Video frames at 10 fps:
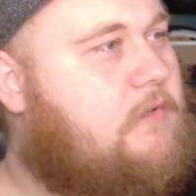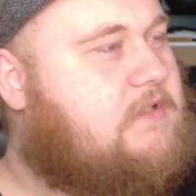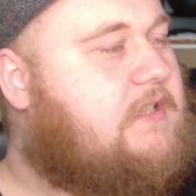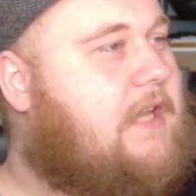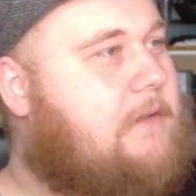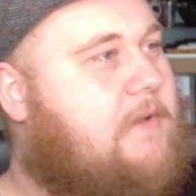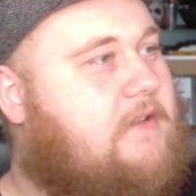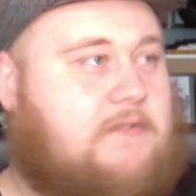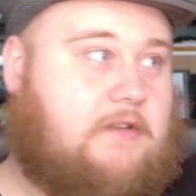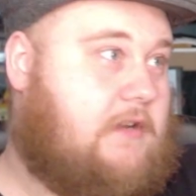the light
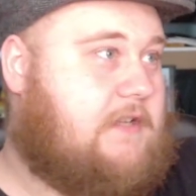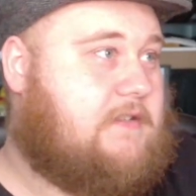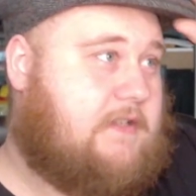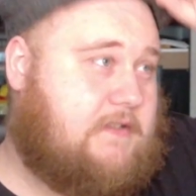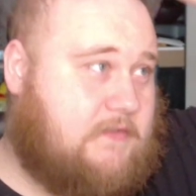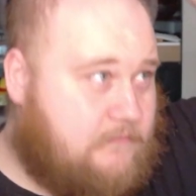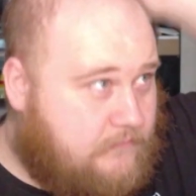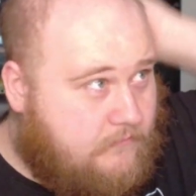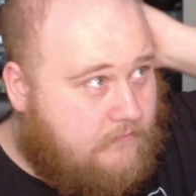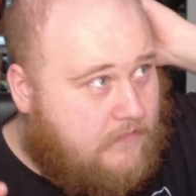balance? Oh, I guess it is.
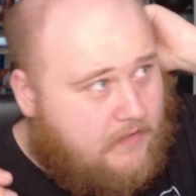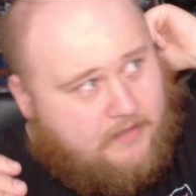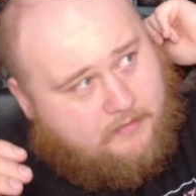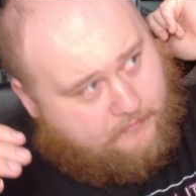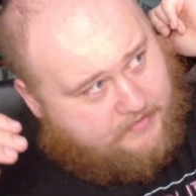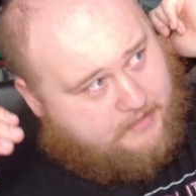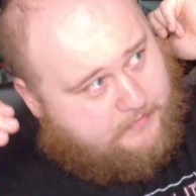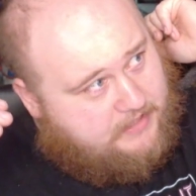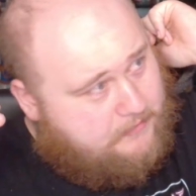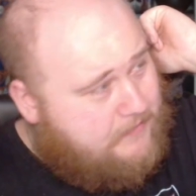Yeah, I've
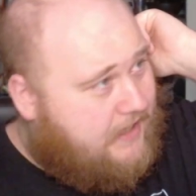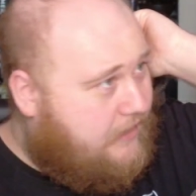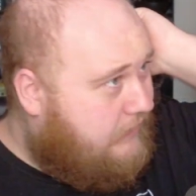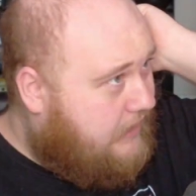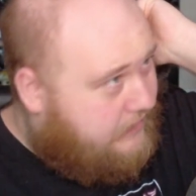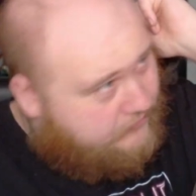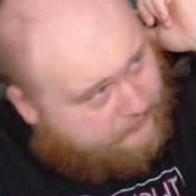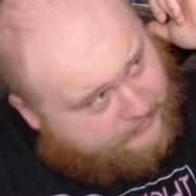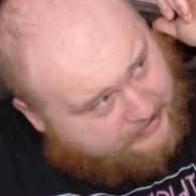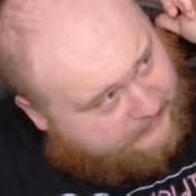been letting my hair grow out. You
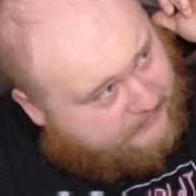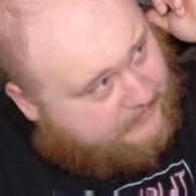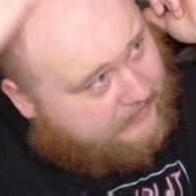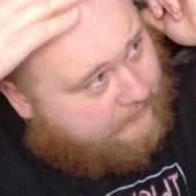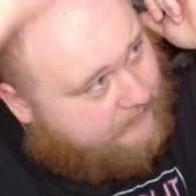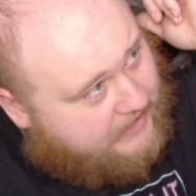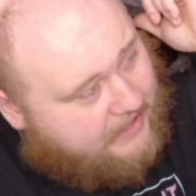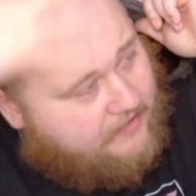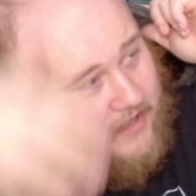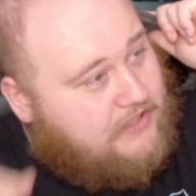can, like I said, the
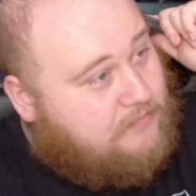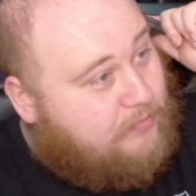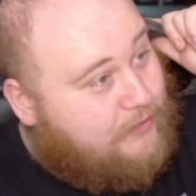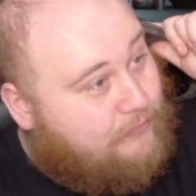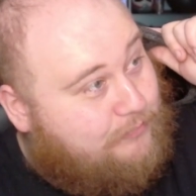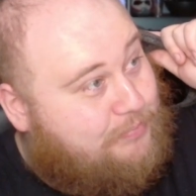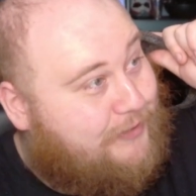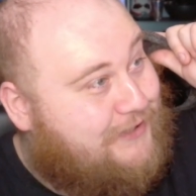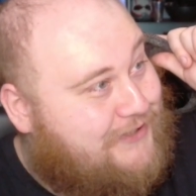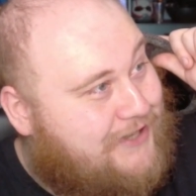hairline's
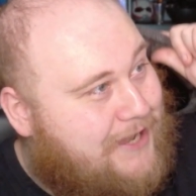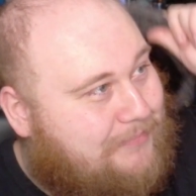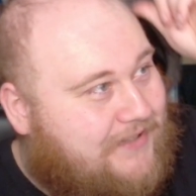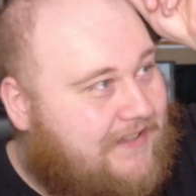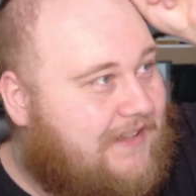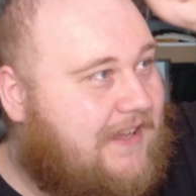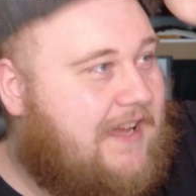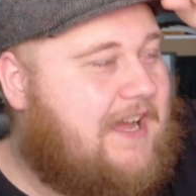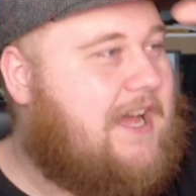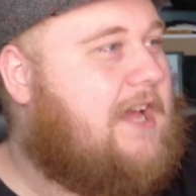pretty chopped.
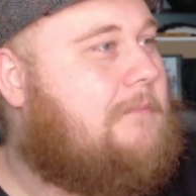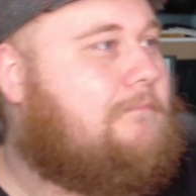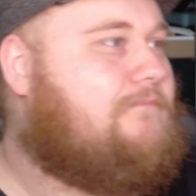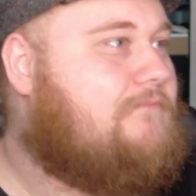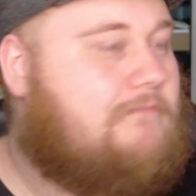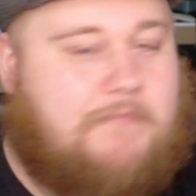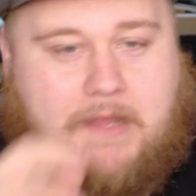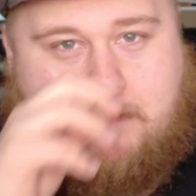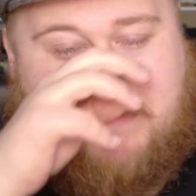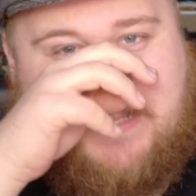But
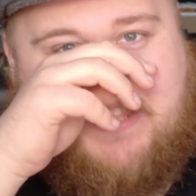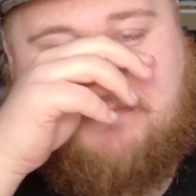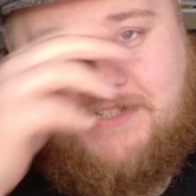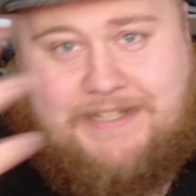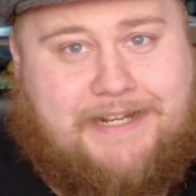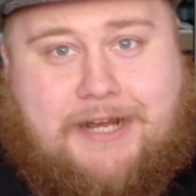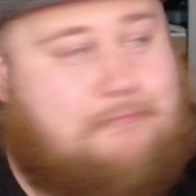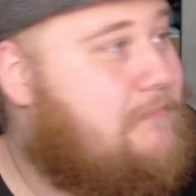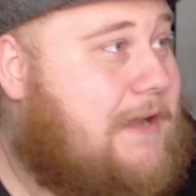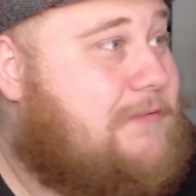I think I'm just gonna let it go.
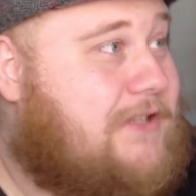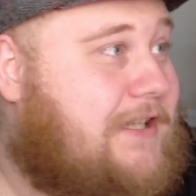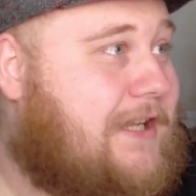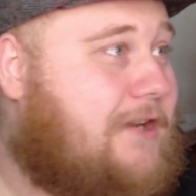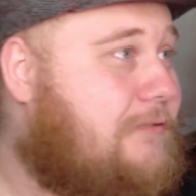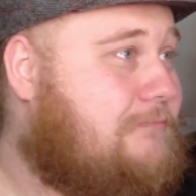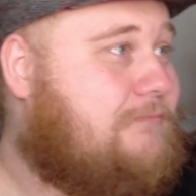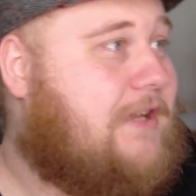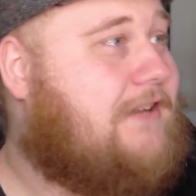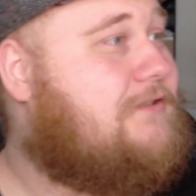I'm just gonna let it go
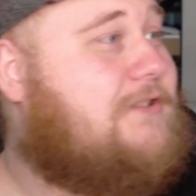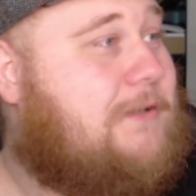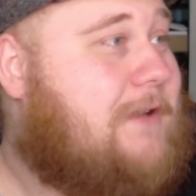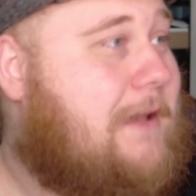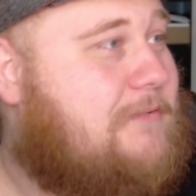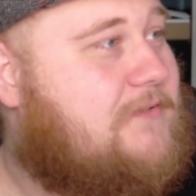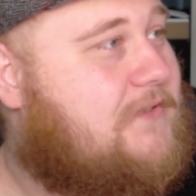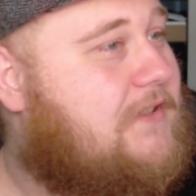and see what happens.